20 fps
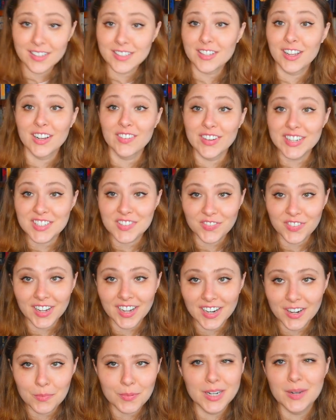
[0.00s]
A Song of Ice and
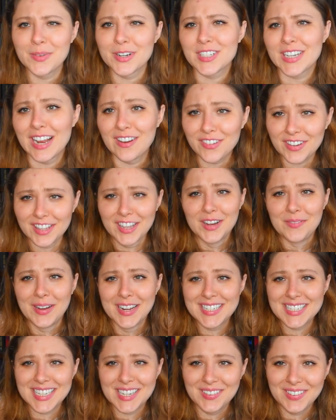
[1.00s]
Fire. Pretty much everything on
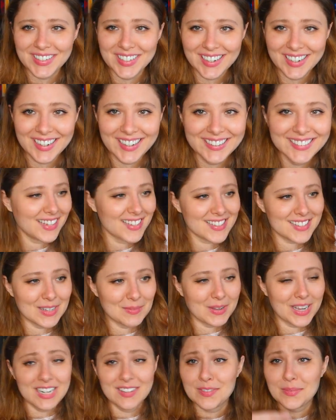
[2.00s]
my T B R is
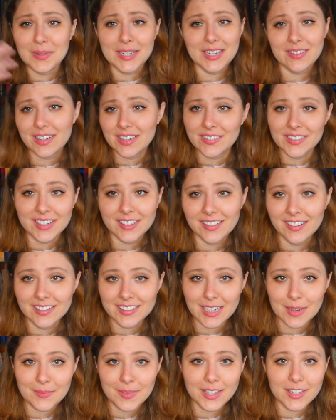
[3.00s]
some kind of buddy read read-along
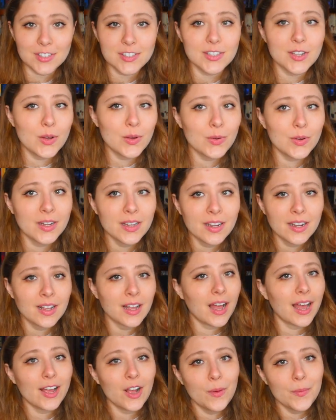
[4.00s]
type thing. So
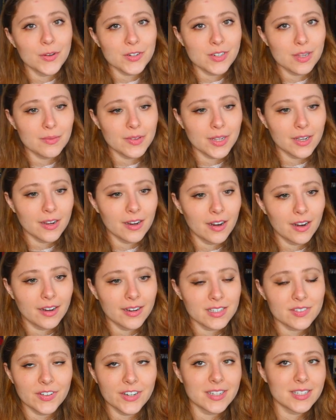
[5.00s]
I hope your T B R
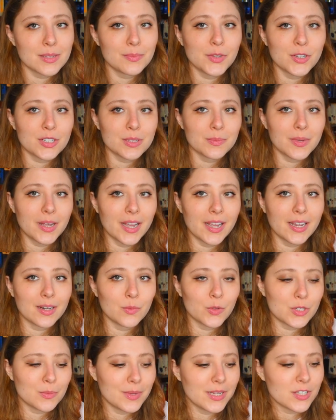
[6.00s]
is very similar to mine,
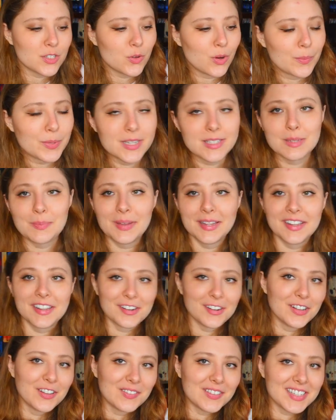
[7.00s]
which means you're participating in
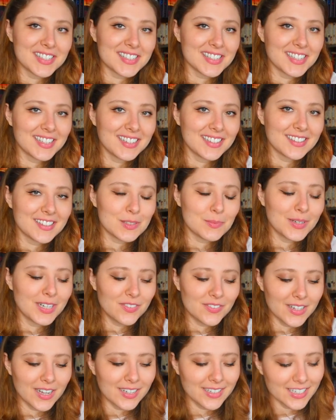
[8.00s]
all of these things. But
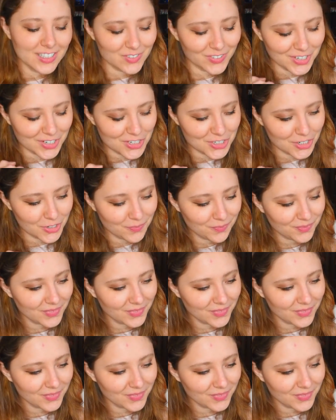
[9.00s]
if not, it's fine too.